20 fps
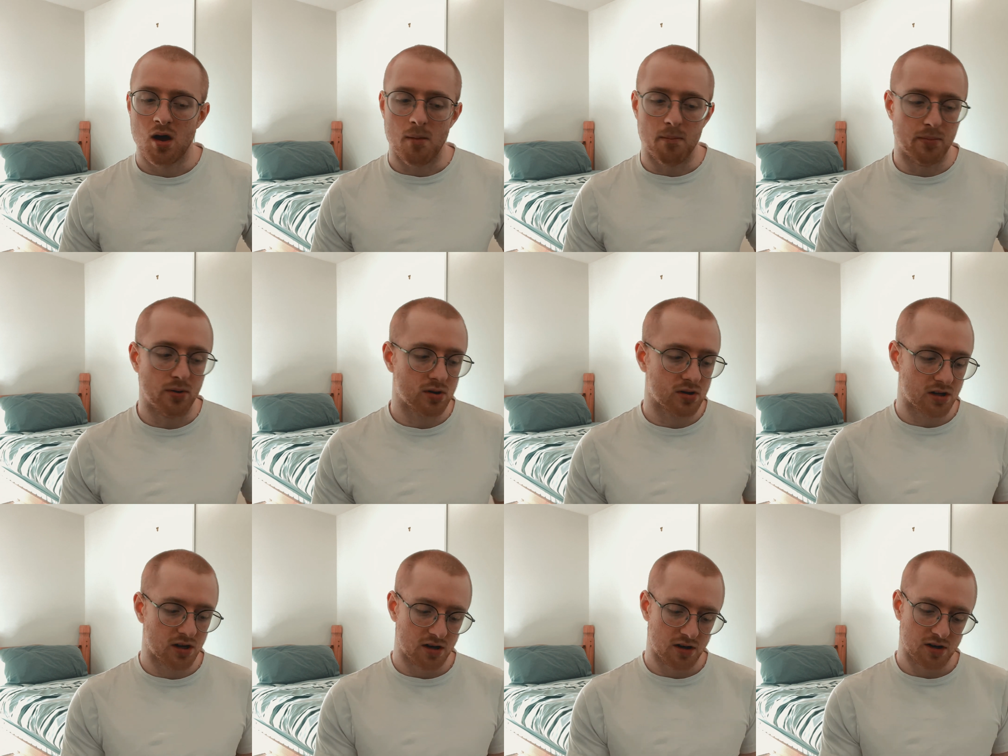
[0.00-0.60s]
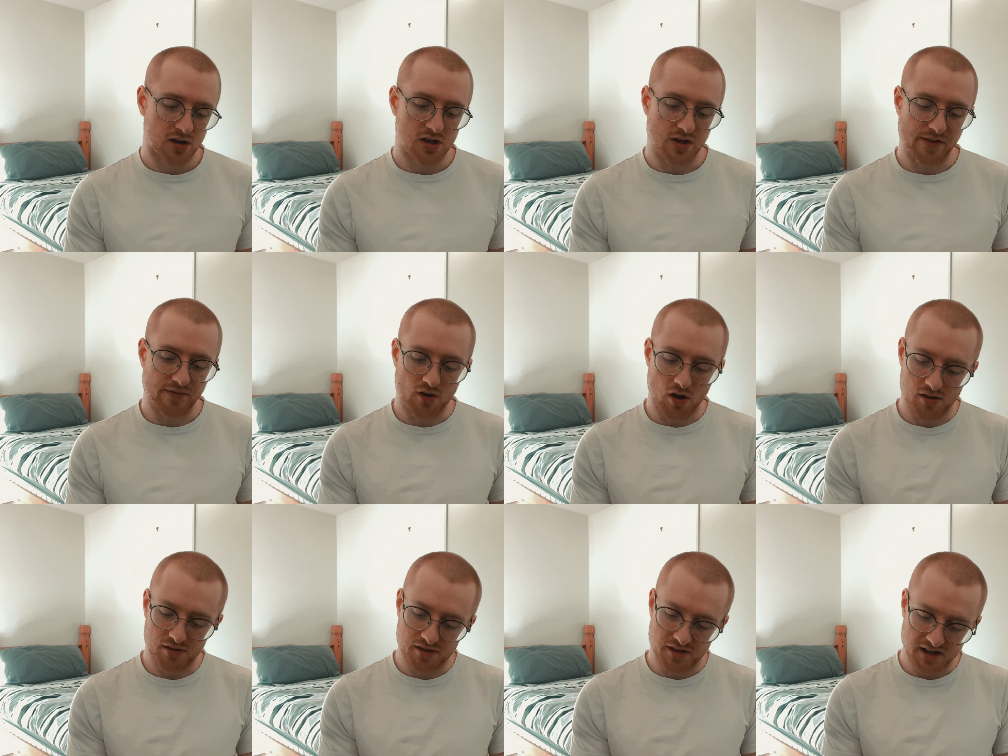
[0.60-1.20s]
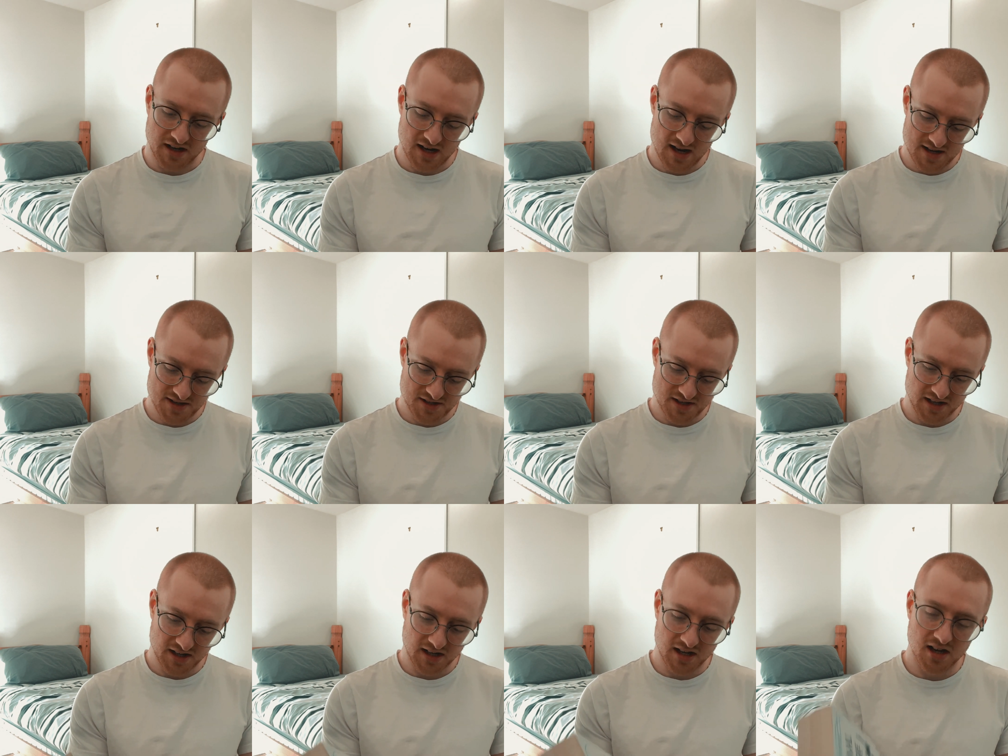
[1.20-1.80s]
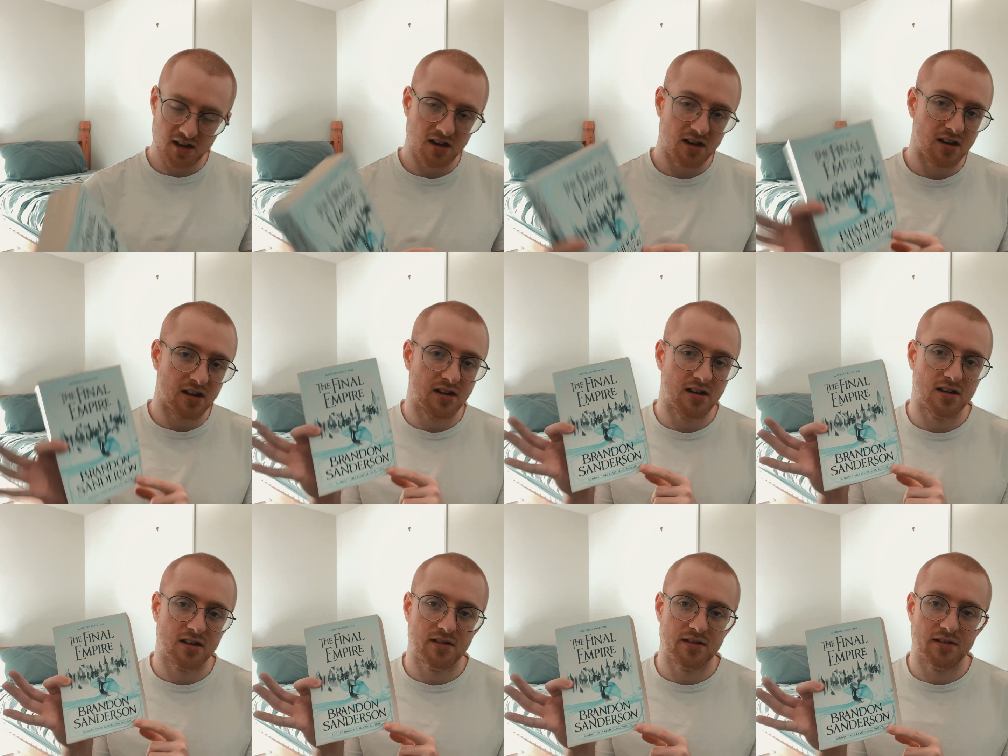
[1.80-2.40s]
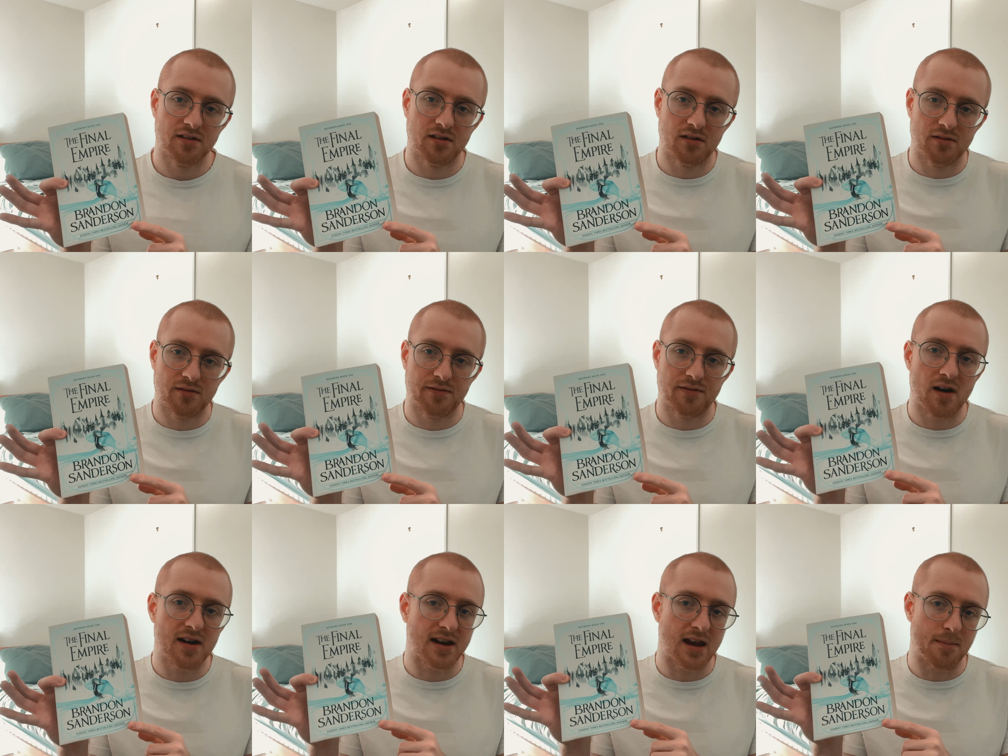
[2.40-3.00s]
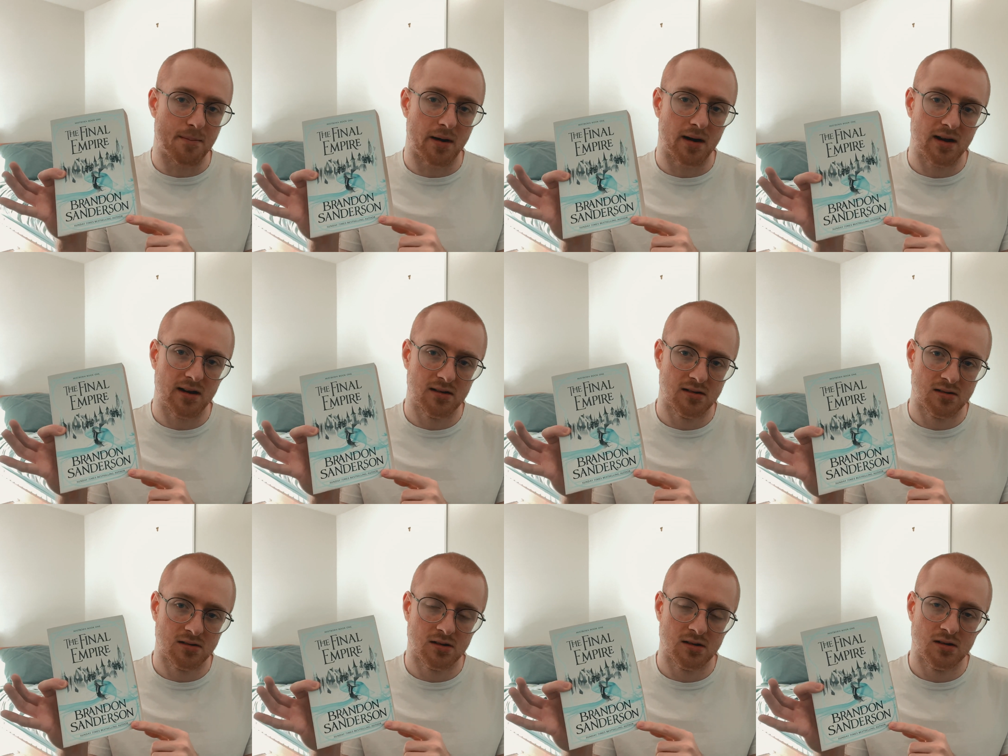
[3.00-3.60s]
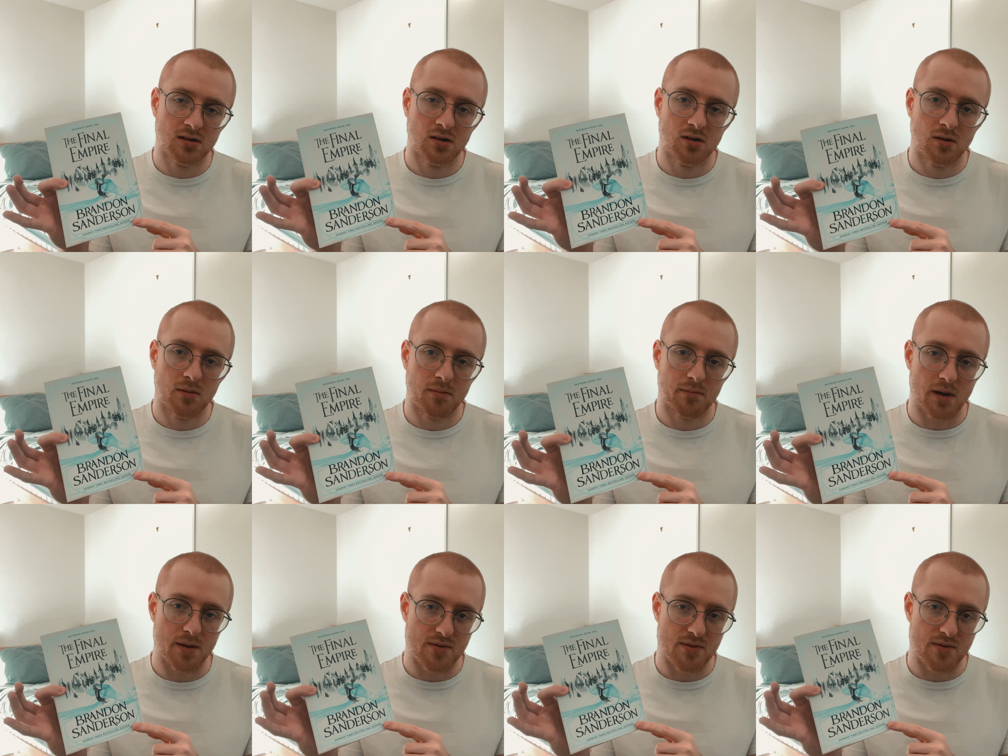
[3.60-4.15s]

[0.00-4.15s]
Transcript: book, you've got the classic Final Empire by